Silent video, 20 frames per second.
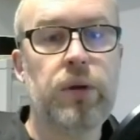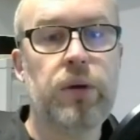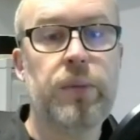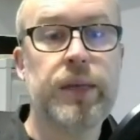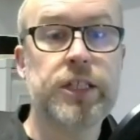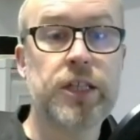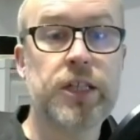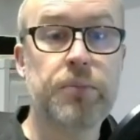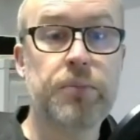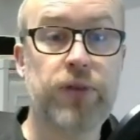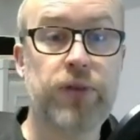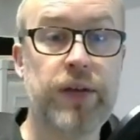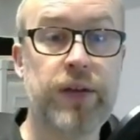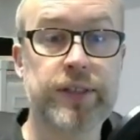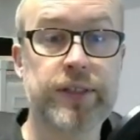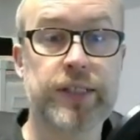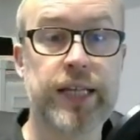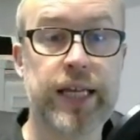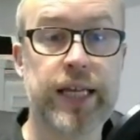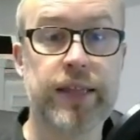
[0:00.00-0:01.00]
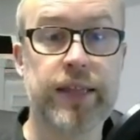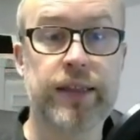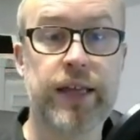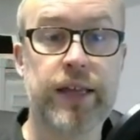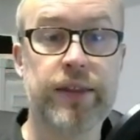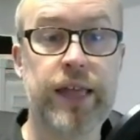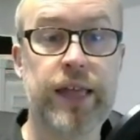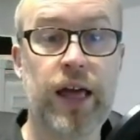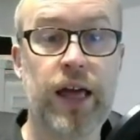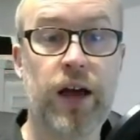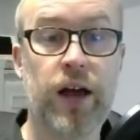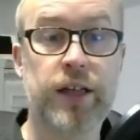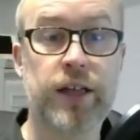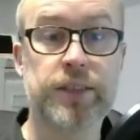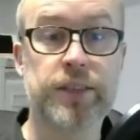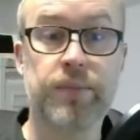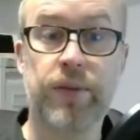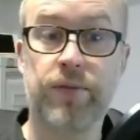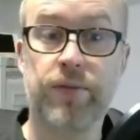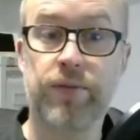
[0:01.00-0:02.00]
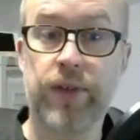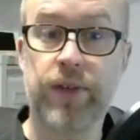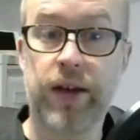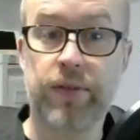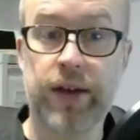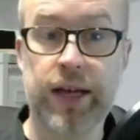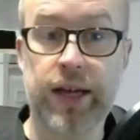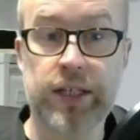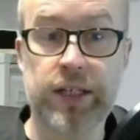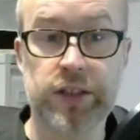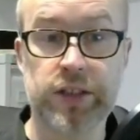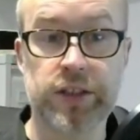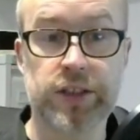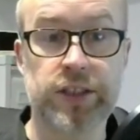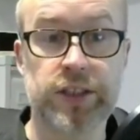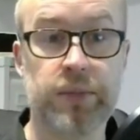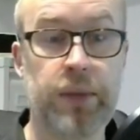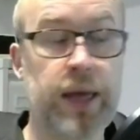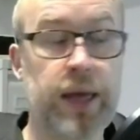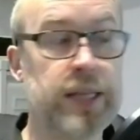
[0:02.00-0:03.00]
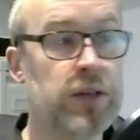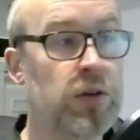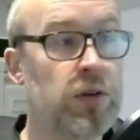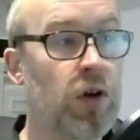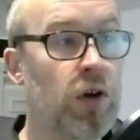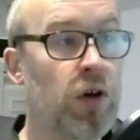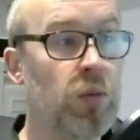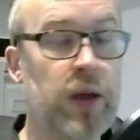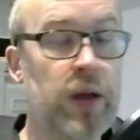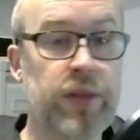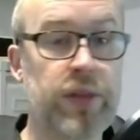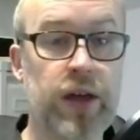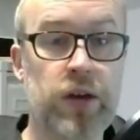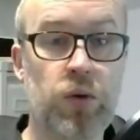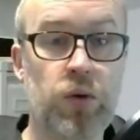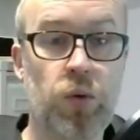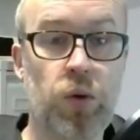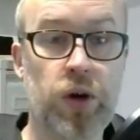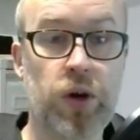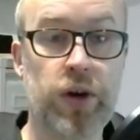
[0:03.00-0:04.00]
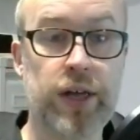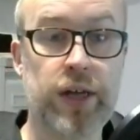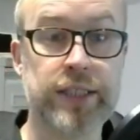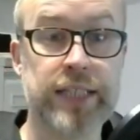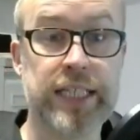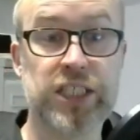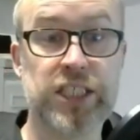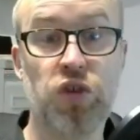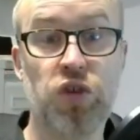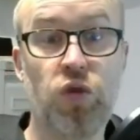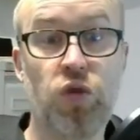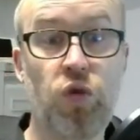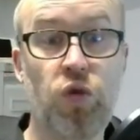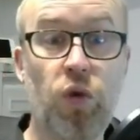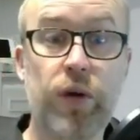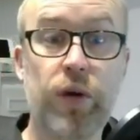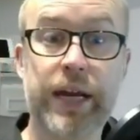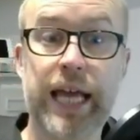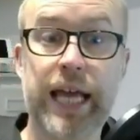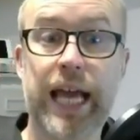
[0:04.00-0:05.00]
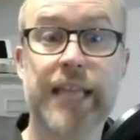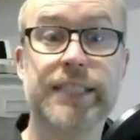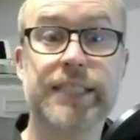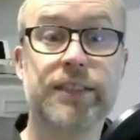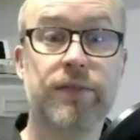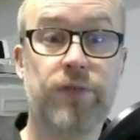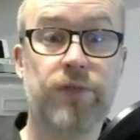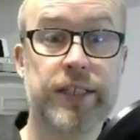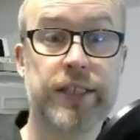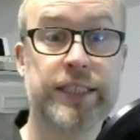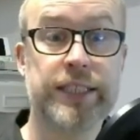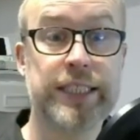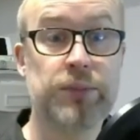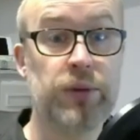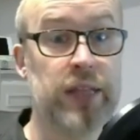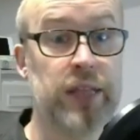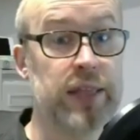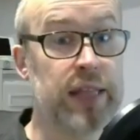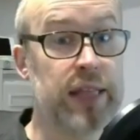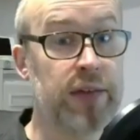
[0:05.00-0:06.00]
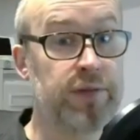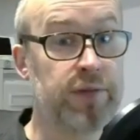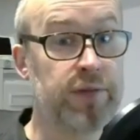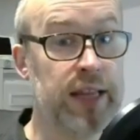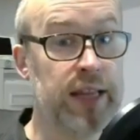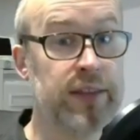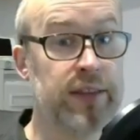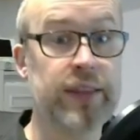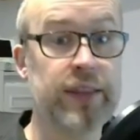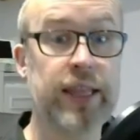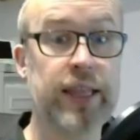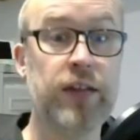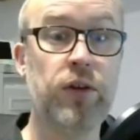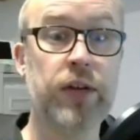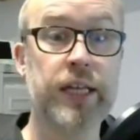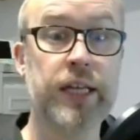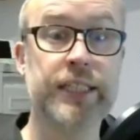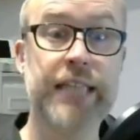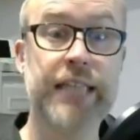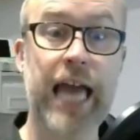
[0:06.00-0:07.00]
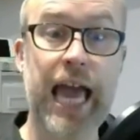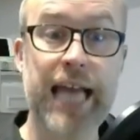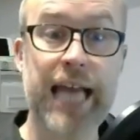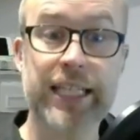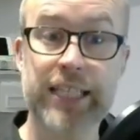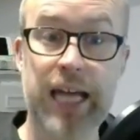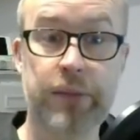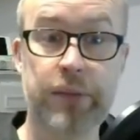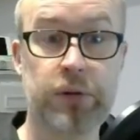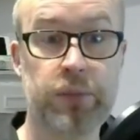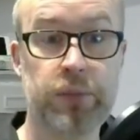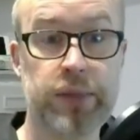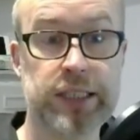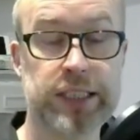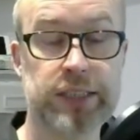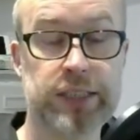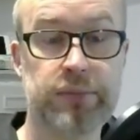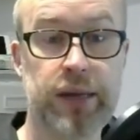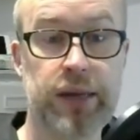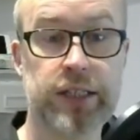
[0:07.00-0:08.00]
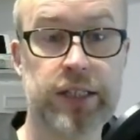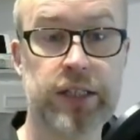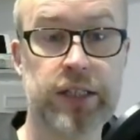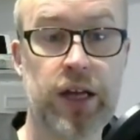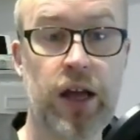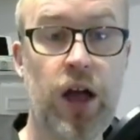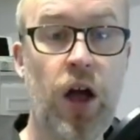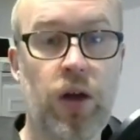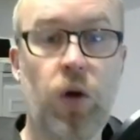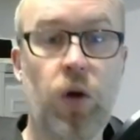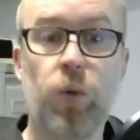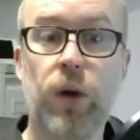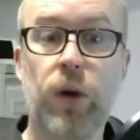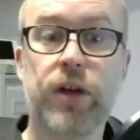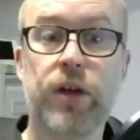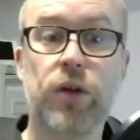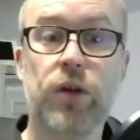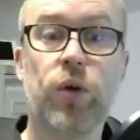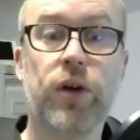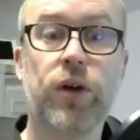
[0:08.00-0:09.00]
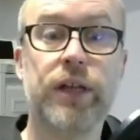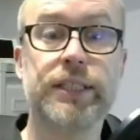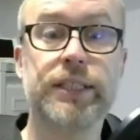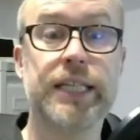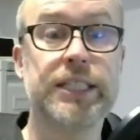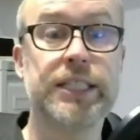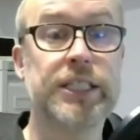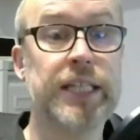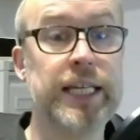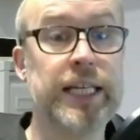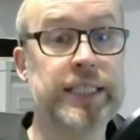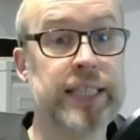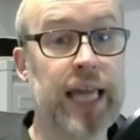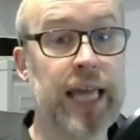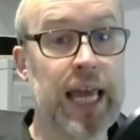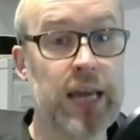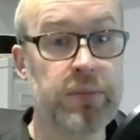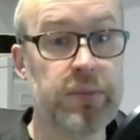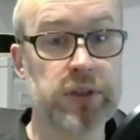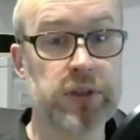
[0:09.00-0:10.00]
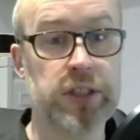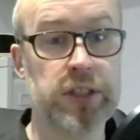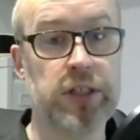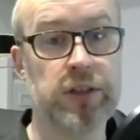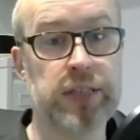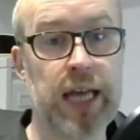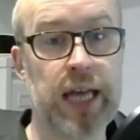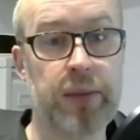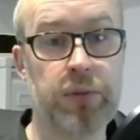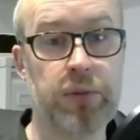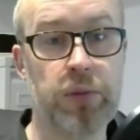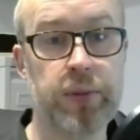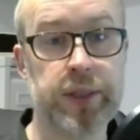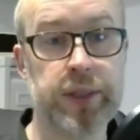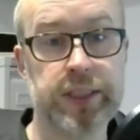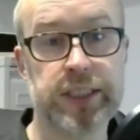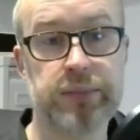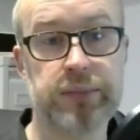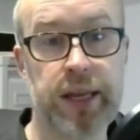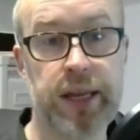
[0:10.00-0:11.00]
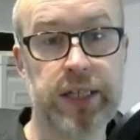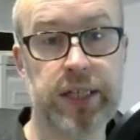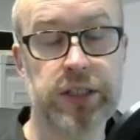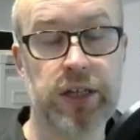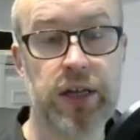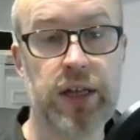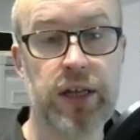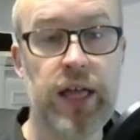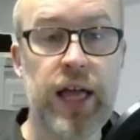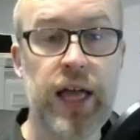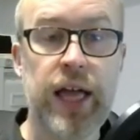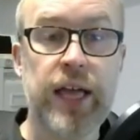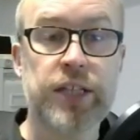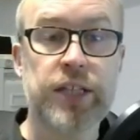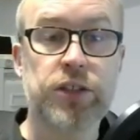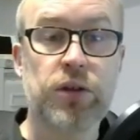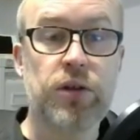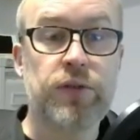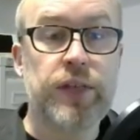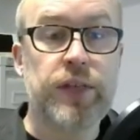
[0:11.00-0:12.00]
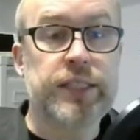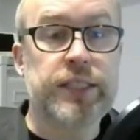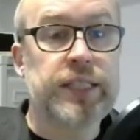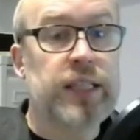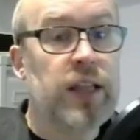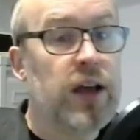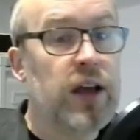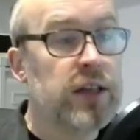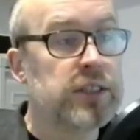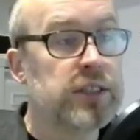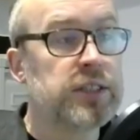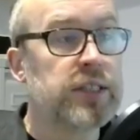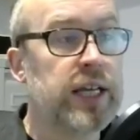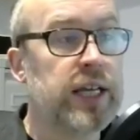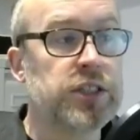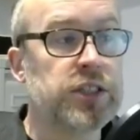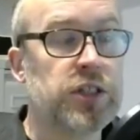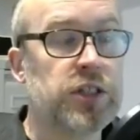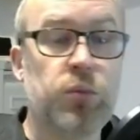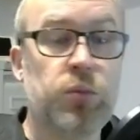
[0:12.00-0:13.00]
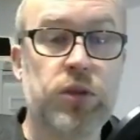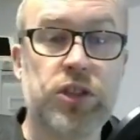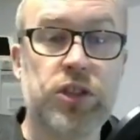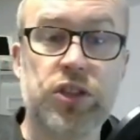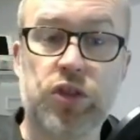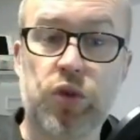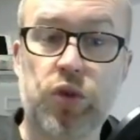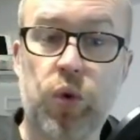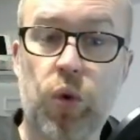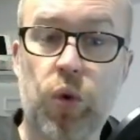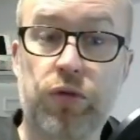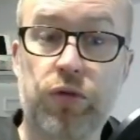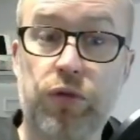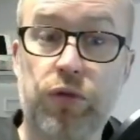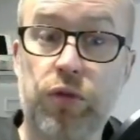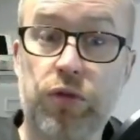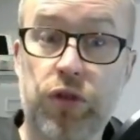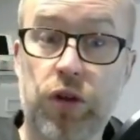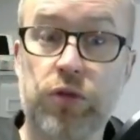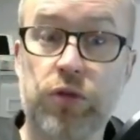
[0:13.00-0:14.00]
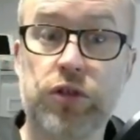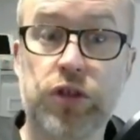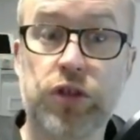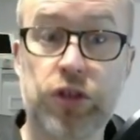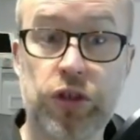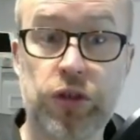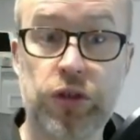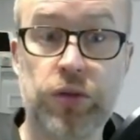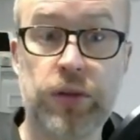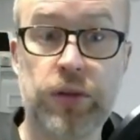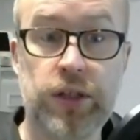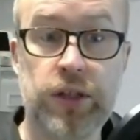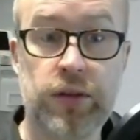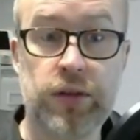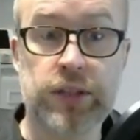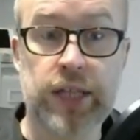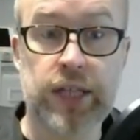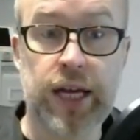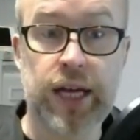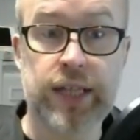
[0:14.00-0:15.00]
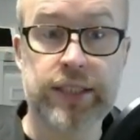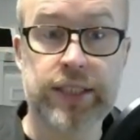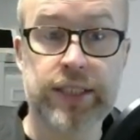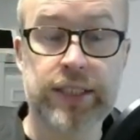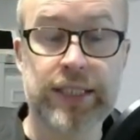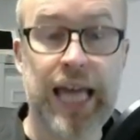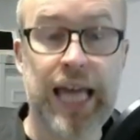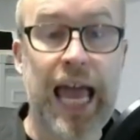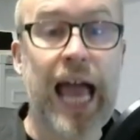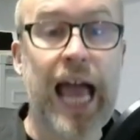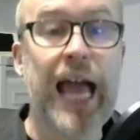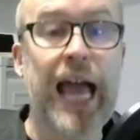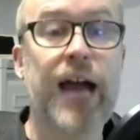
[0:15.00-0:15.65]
Now, we mentioned previously that there are some variations dependent on whether an organization already has devices within their fleet that they're looking to add to Apple Business Manager or whether an organization isn't able to use Apple Business Manager. So, this last section will just talk walk through those two use cases.